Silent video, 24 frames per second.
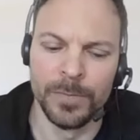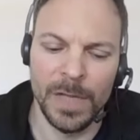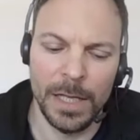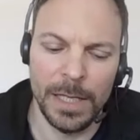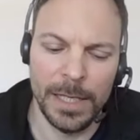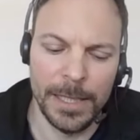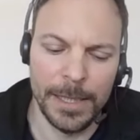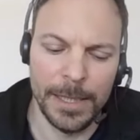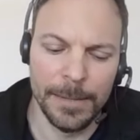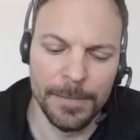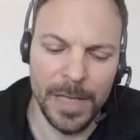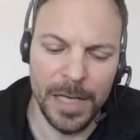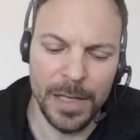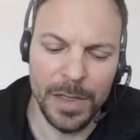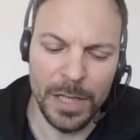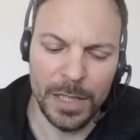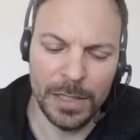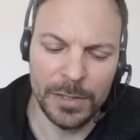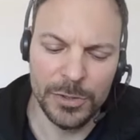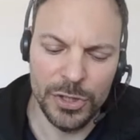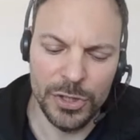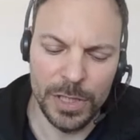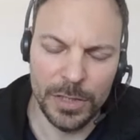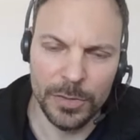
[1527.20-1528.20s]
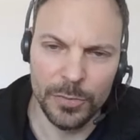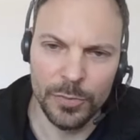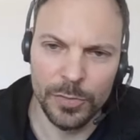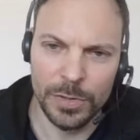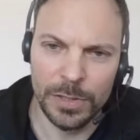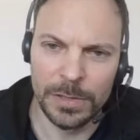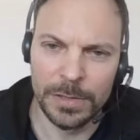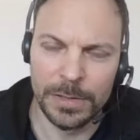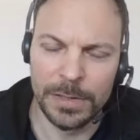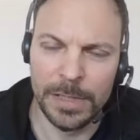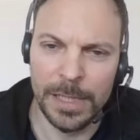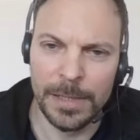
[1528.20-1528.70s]
Um, I think in
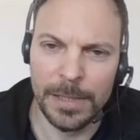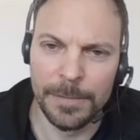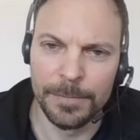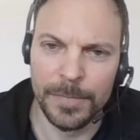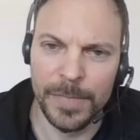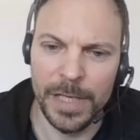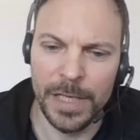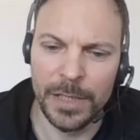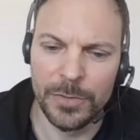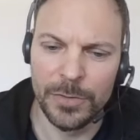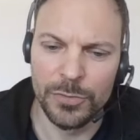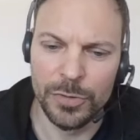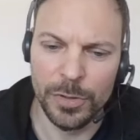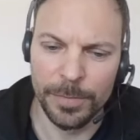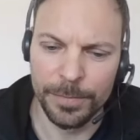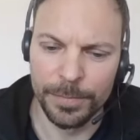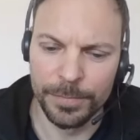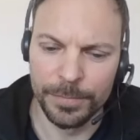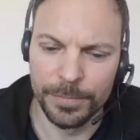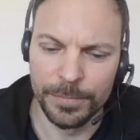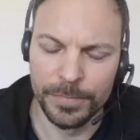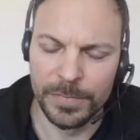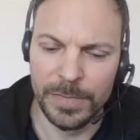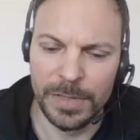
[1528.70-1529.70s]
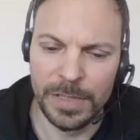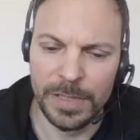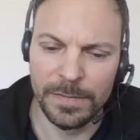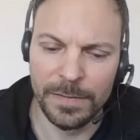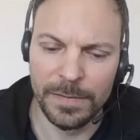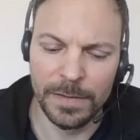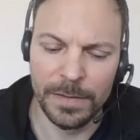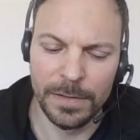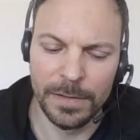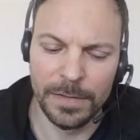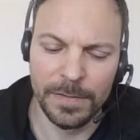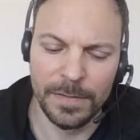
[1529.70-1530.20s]
general, um, airdrop is
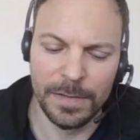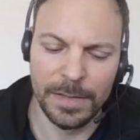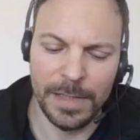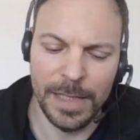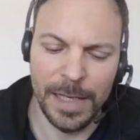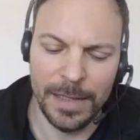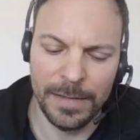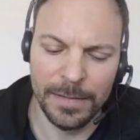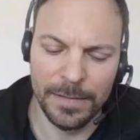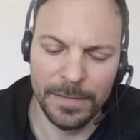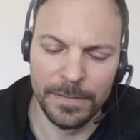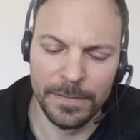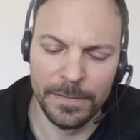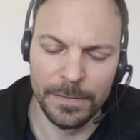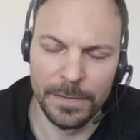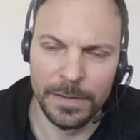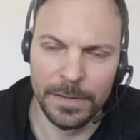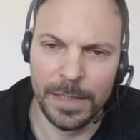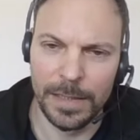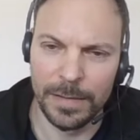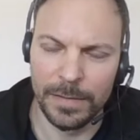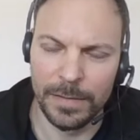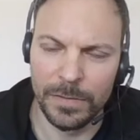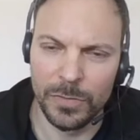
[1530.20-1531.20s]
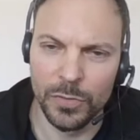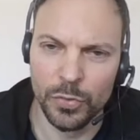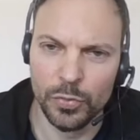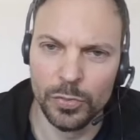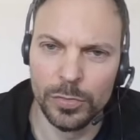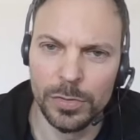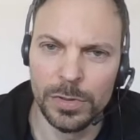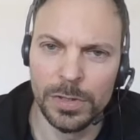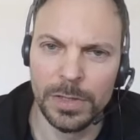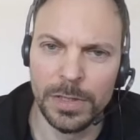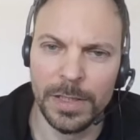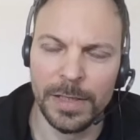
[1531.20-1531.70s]
a is a nice a nice
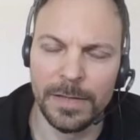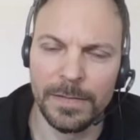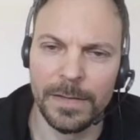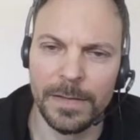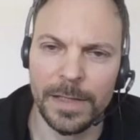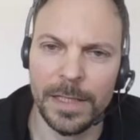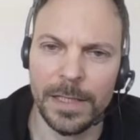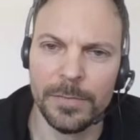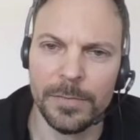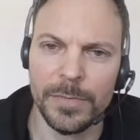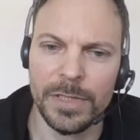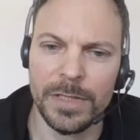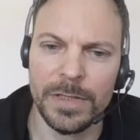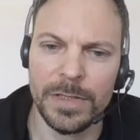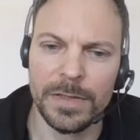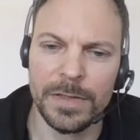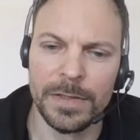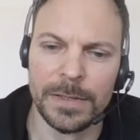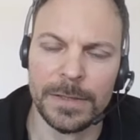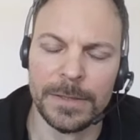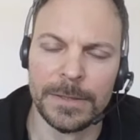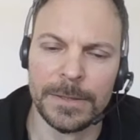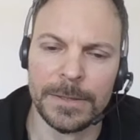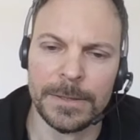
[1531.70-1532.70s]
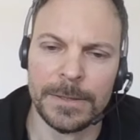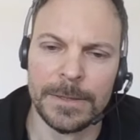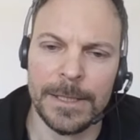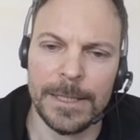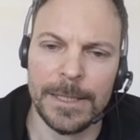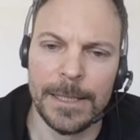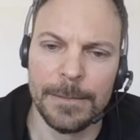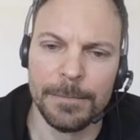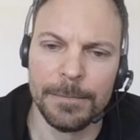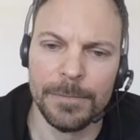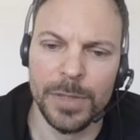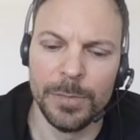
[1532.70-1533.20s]
tool, a nice element.
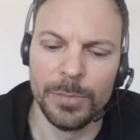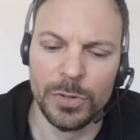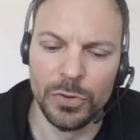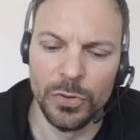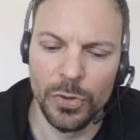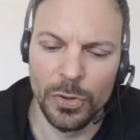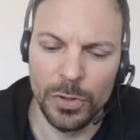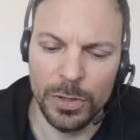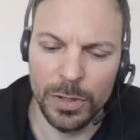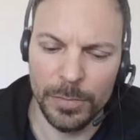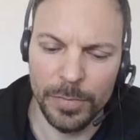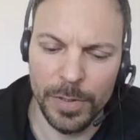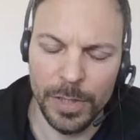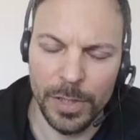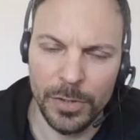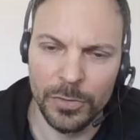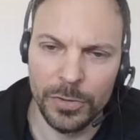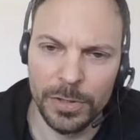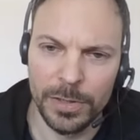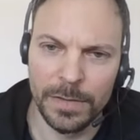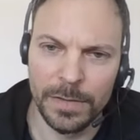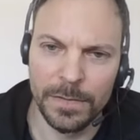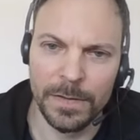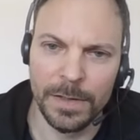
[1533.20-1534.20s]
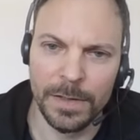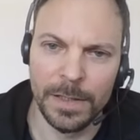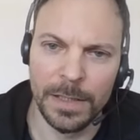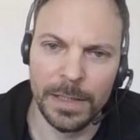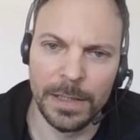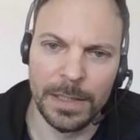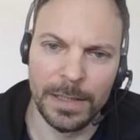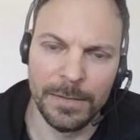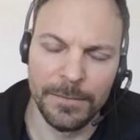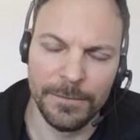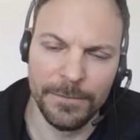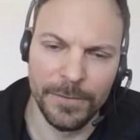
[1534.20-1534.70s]
Um, people talk about it, they
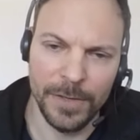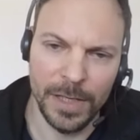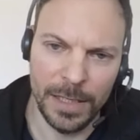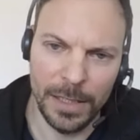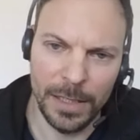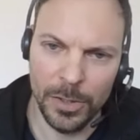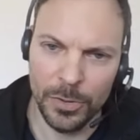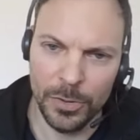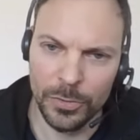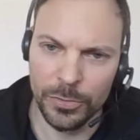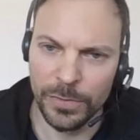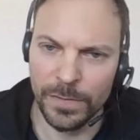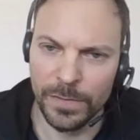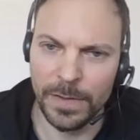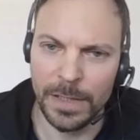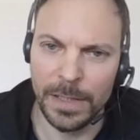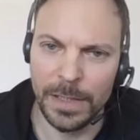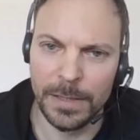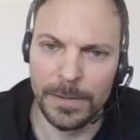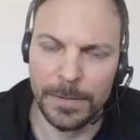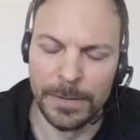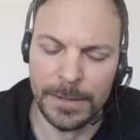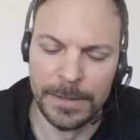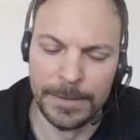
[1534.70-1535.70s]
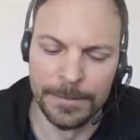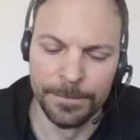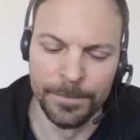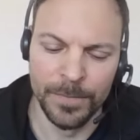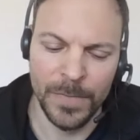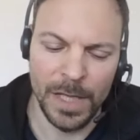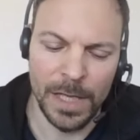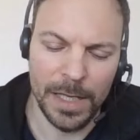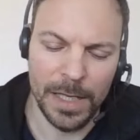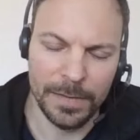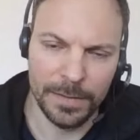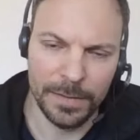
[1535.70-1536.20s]
can find out, they
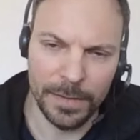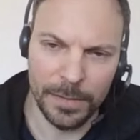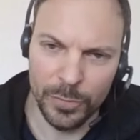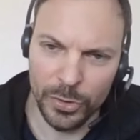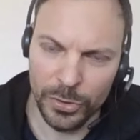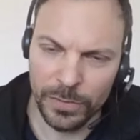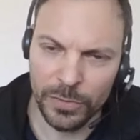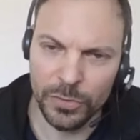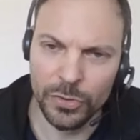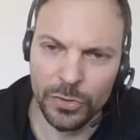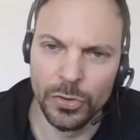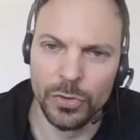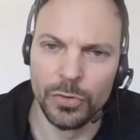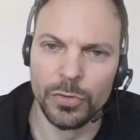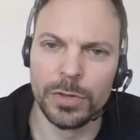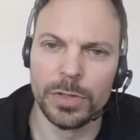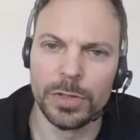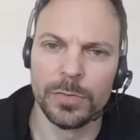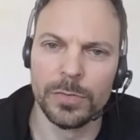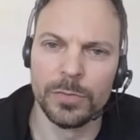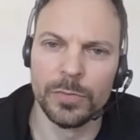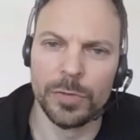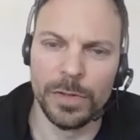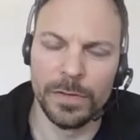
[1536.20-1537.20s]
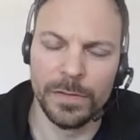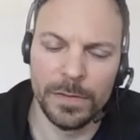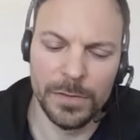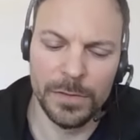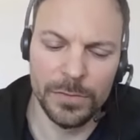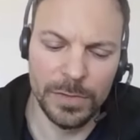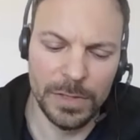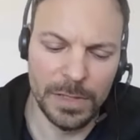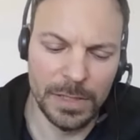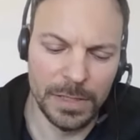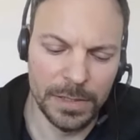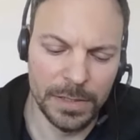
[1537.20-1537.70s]
ask about the token, what is the
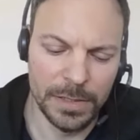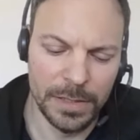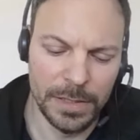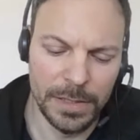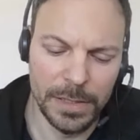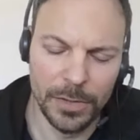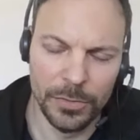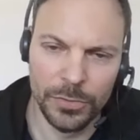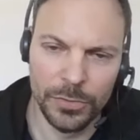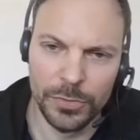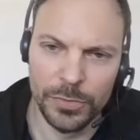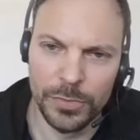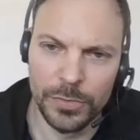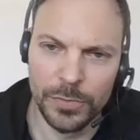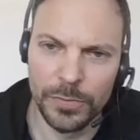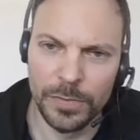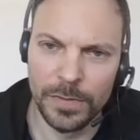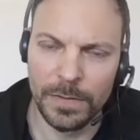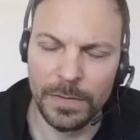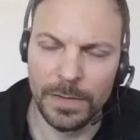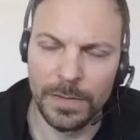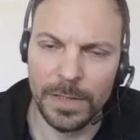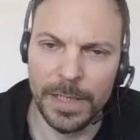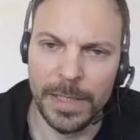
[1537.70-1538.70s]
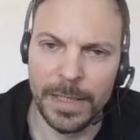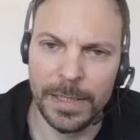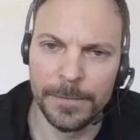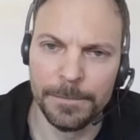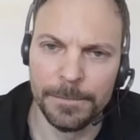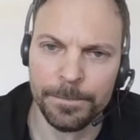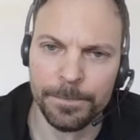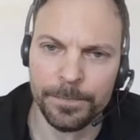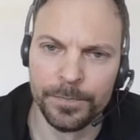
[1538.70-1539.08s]
utility, how to use this later.